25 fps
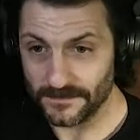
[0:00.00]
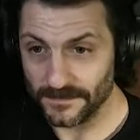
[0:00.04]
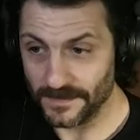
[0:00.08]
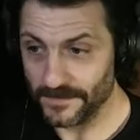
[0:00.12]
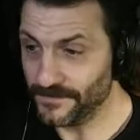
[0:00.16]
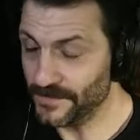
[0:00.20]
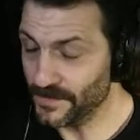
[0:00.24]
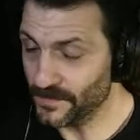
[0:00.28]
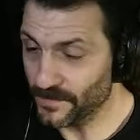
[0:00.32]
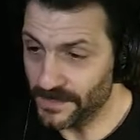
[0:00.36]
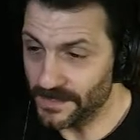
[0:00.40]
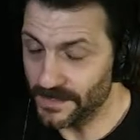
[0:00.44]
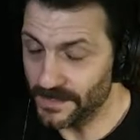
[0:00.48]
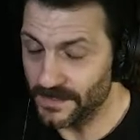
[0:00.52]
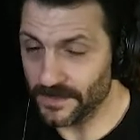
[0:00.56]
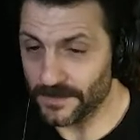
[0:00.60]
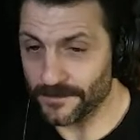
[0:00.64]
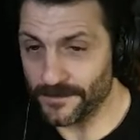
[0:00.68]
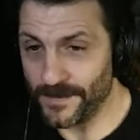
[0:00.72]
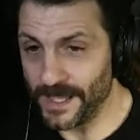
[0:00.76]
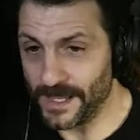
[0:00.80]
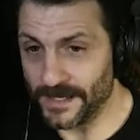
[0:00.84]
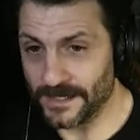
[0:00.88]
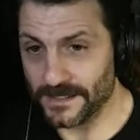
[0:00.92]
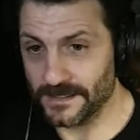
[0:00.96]
if you really look
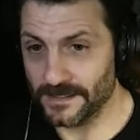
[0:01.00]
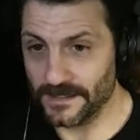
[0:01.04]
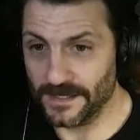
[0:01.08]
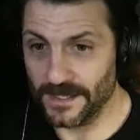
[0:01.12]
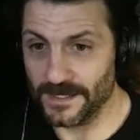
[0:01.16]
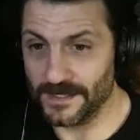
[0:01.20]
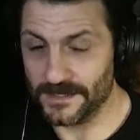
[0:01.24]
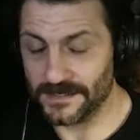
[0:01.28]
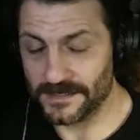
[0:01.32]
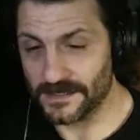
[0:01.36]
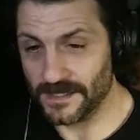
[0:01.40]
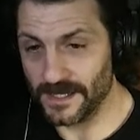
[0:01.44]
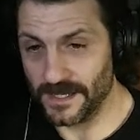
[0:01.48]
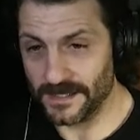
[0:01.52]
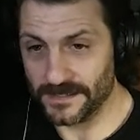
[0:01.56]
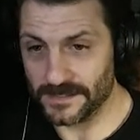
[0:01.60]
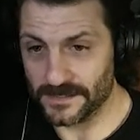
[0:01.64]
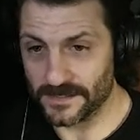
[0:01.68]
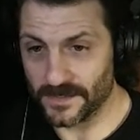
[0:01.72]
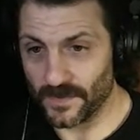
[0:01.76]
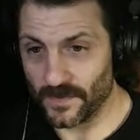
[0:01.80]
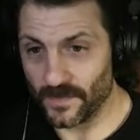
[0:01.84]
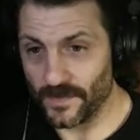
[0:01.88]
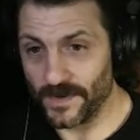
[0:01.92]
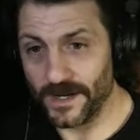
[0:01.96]
back at his
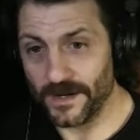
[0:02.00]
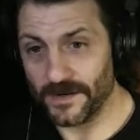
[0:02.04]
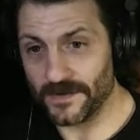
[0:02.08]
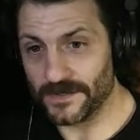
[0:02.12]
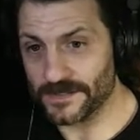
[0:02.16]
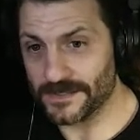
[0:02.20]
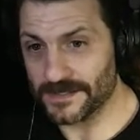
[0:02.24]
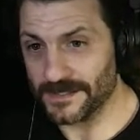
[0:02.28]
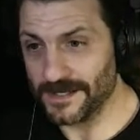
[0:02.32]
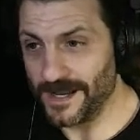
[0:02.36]
career, it's